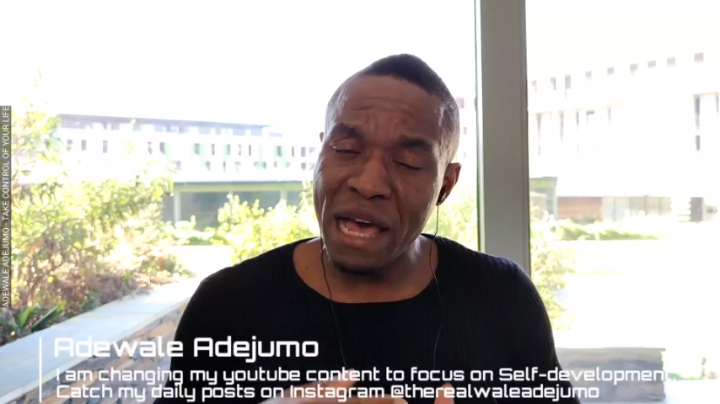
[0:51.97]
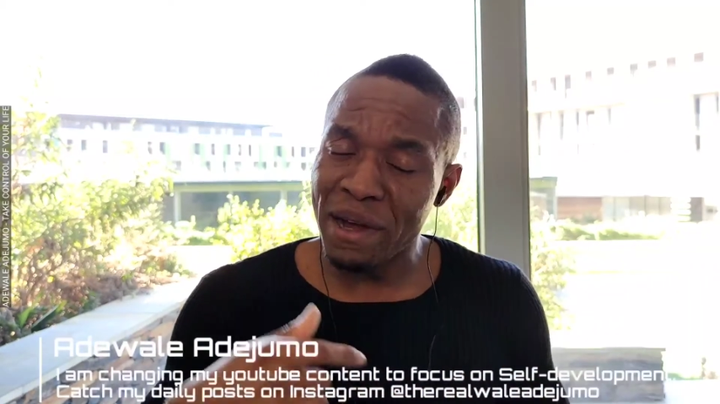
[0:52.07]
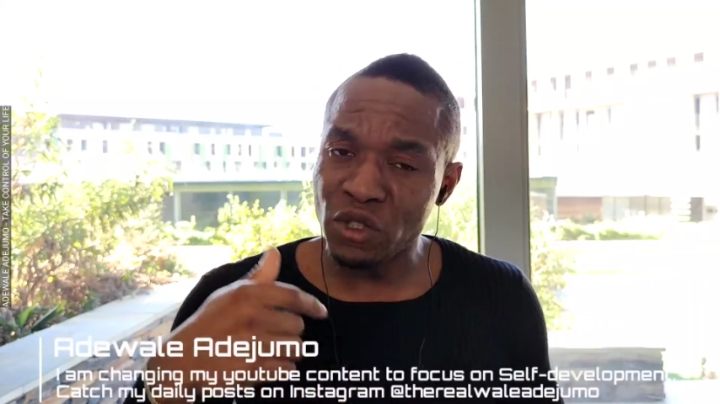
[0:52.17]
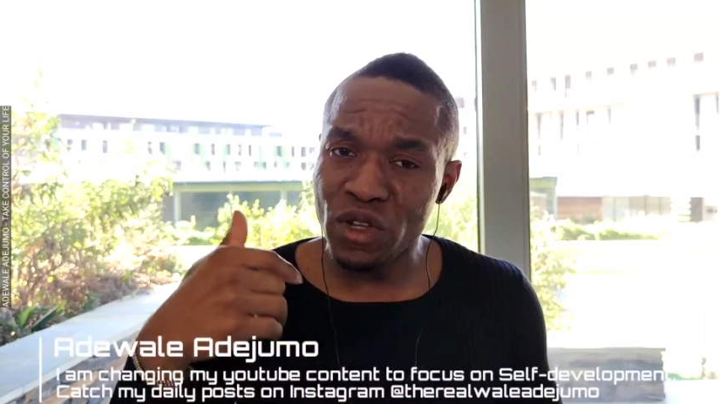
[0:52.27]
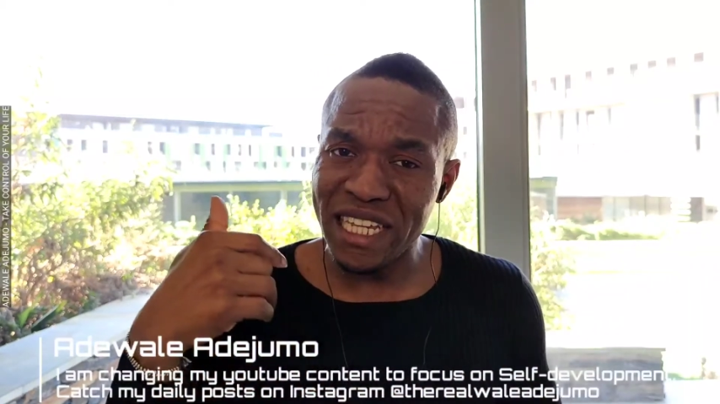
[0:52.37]
and
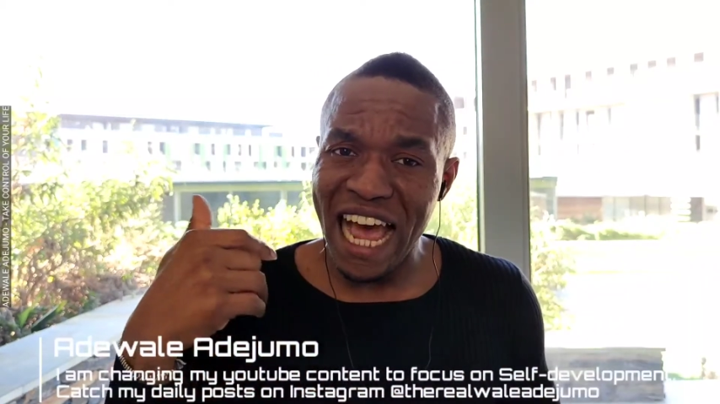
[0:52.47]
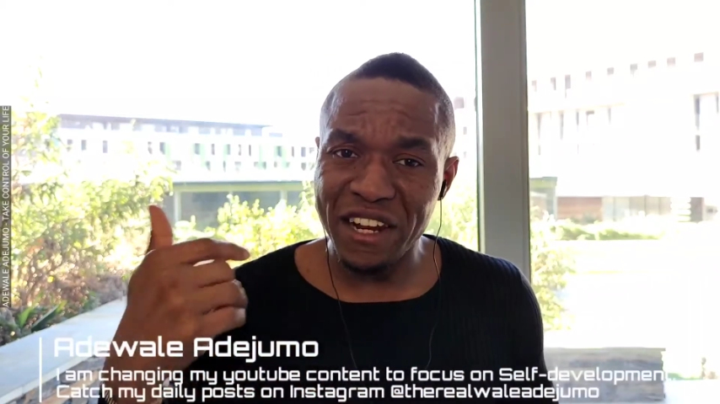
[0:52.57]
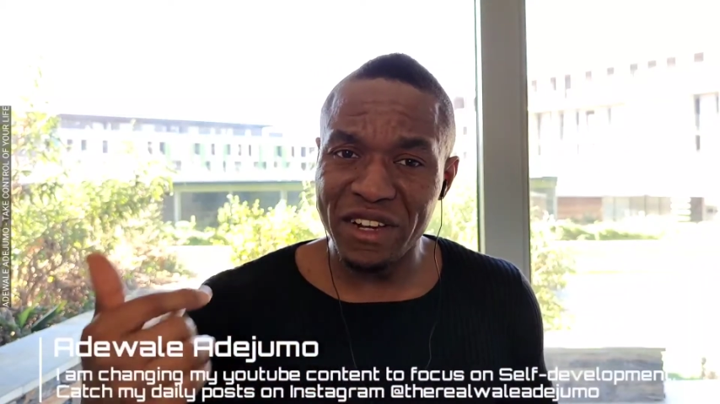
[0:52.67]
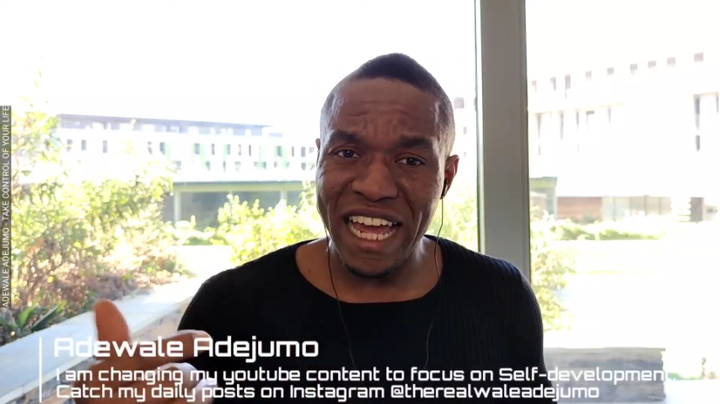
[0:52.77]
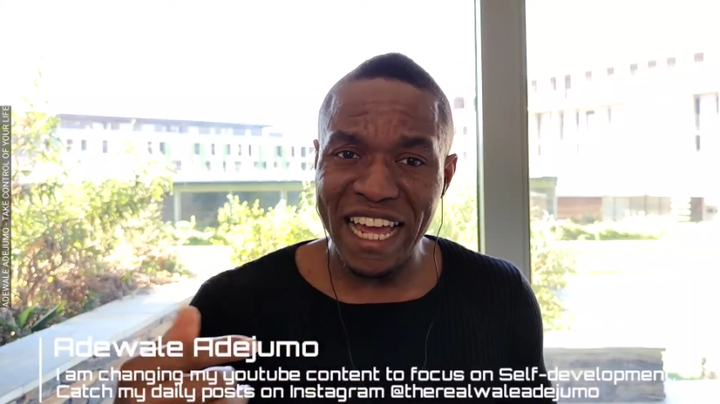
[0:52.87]
my Twitter
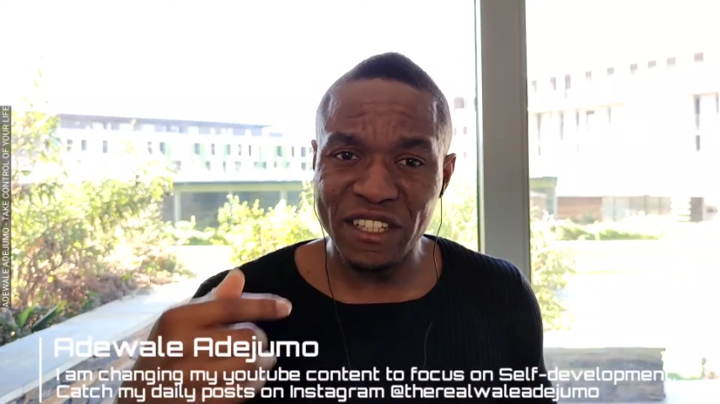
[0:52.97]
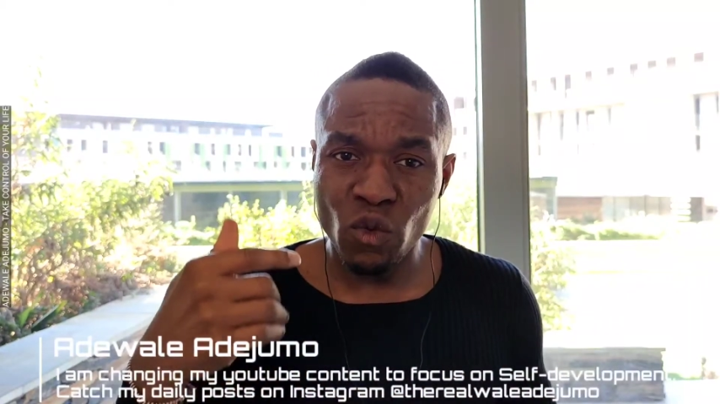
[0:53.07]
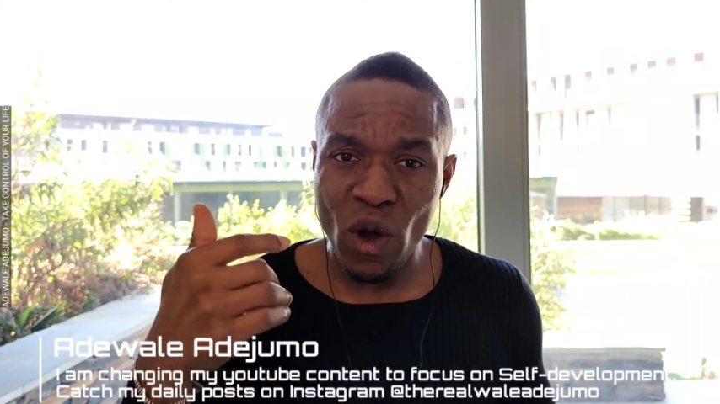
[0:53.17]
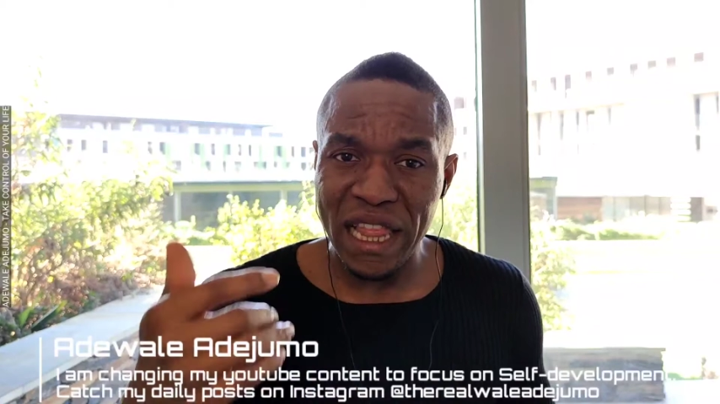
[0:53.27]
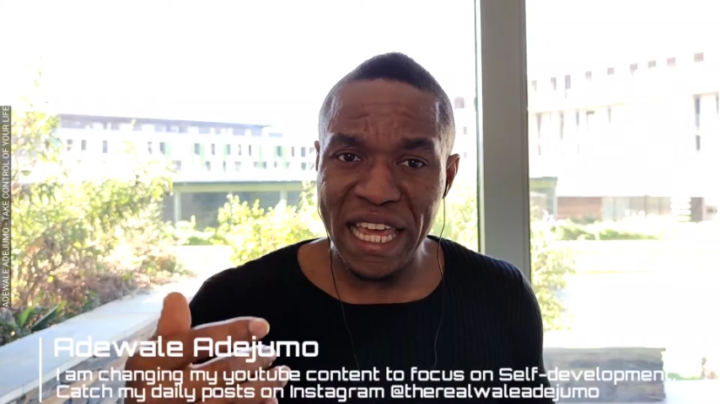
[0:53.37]
handle is
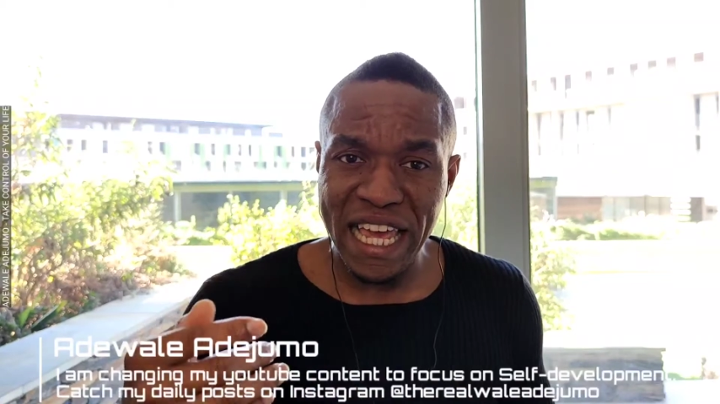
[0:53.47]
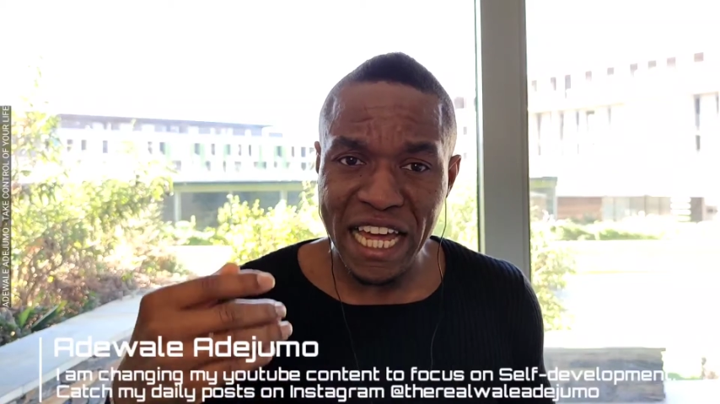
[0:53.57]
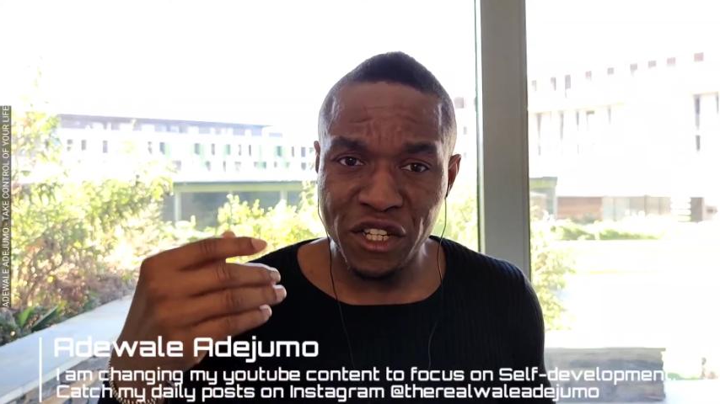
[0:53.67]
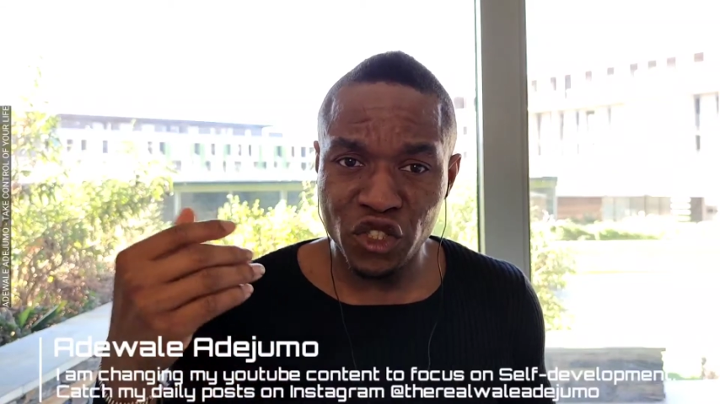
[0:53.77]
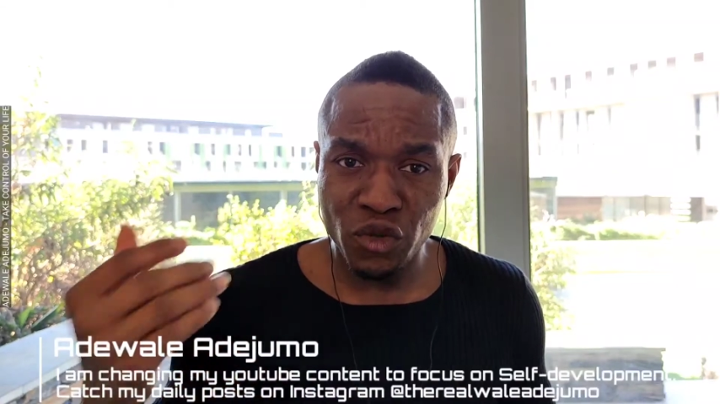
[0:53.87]

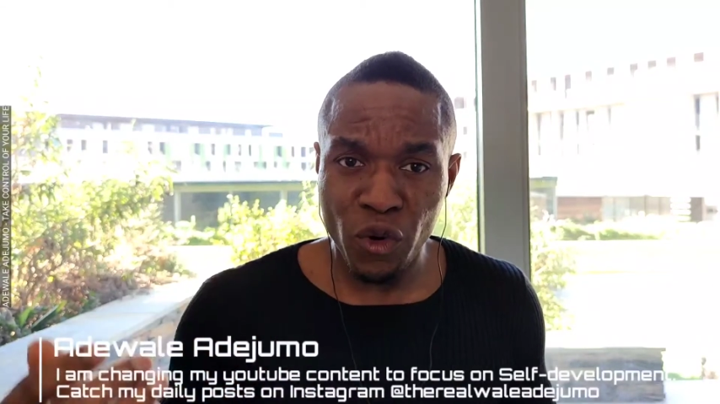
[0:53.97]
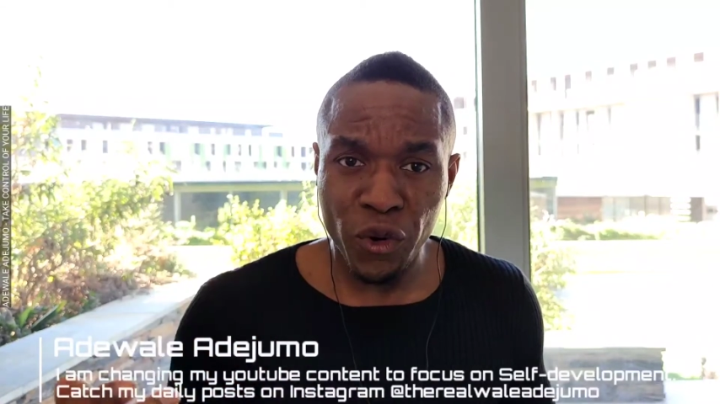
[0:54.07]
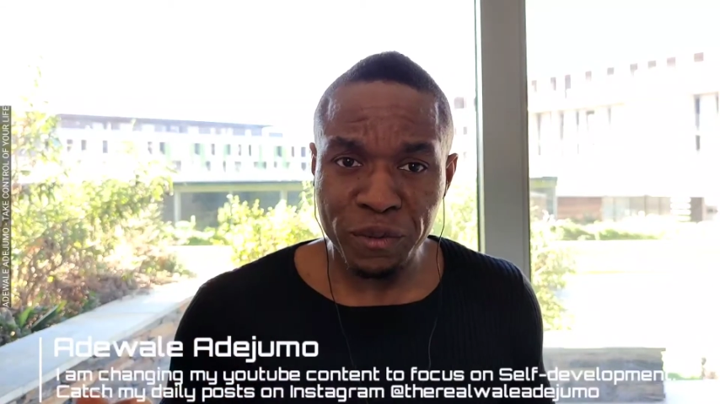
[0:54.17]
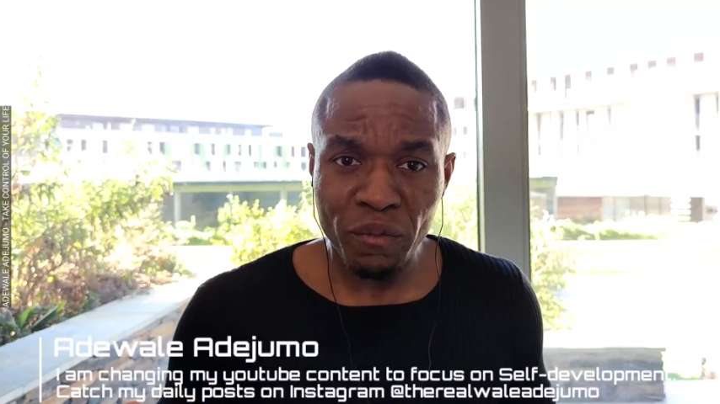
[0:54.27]
WaleAdejumo.